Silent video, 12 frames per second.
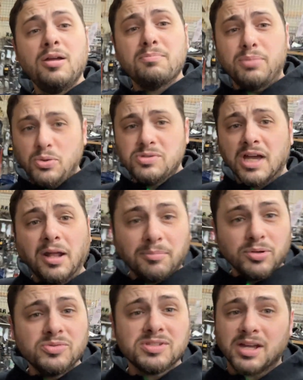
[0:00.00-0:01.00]
Boots on
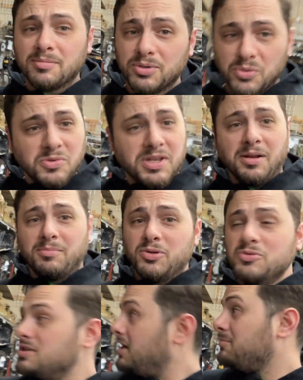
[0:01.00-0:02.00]
boots on boots on
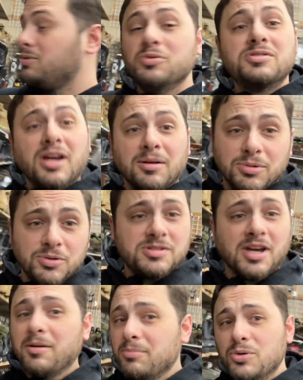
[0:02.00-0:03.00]
boots on boots on
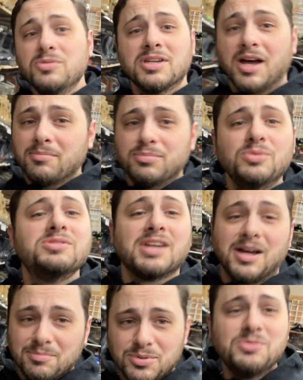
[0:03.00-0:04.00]
boots on boots on boots
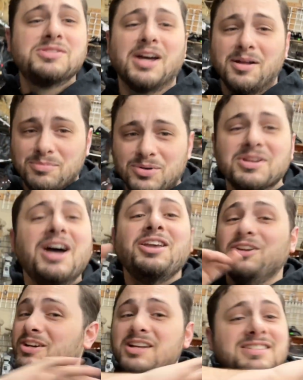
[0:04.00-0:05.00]
on boots on boots.
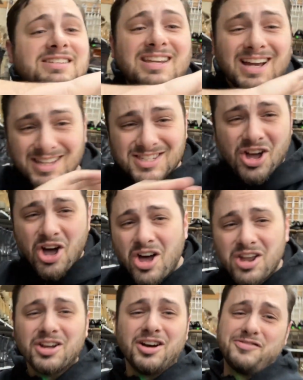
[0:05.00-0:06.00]
You're gonna see a
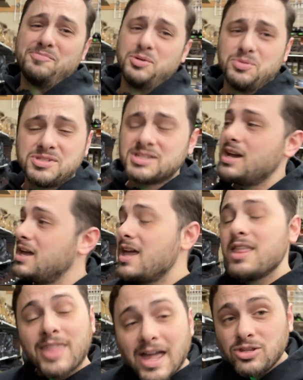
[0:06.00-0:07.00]
ton of boots
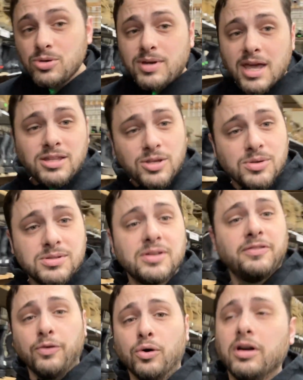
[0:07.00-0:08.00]
that you can use
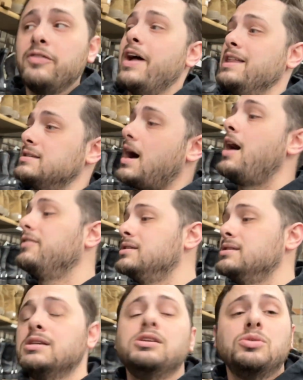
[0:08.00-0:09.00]
for events.
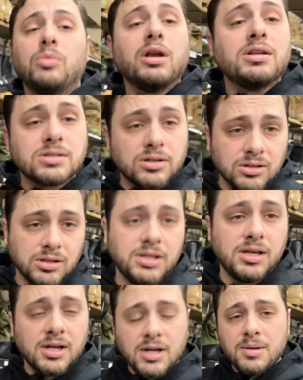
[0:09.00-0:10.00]
Obviously, you want as
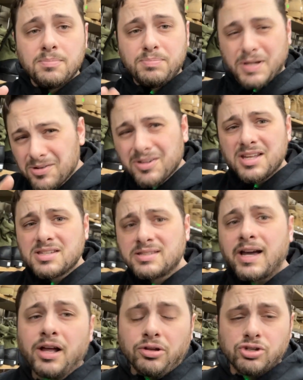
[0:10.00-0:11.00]
early period
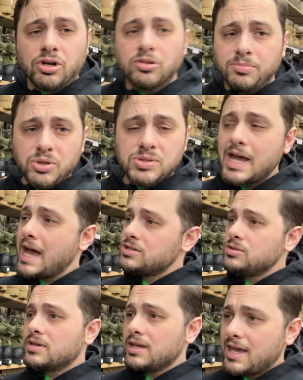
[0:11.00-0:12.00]
style jungle boots
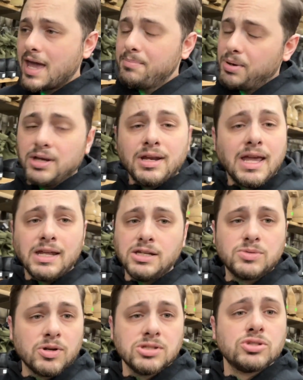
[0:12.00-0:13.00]
as you can get, but
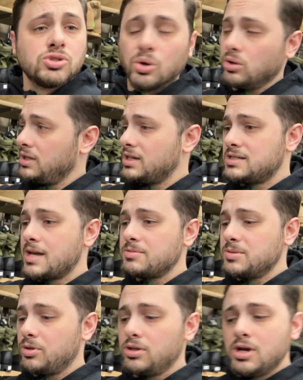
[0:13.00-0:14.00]
80s ones, totally
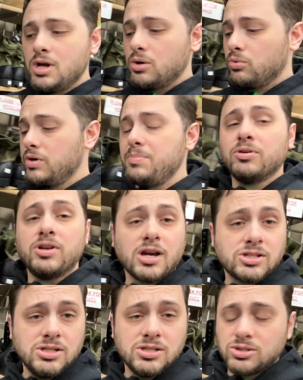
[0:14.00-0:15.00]
acceptable.
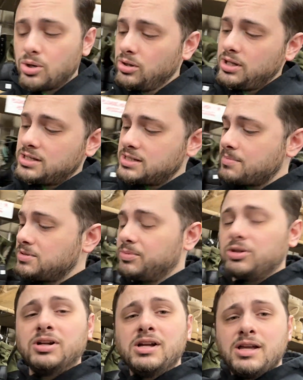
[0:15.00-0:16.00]
Reproductions, totally acceptable.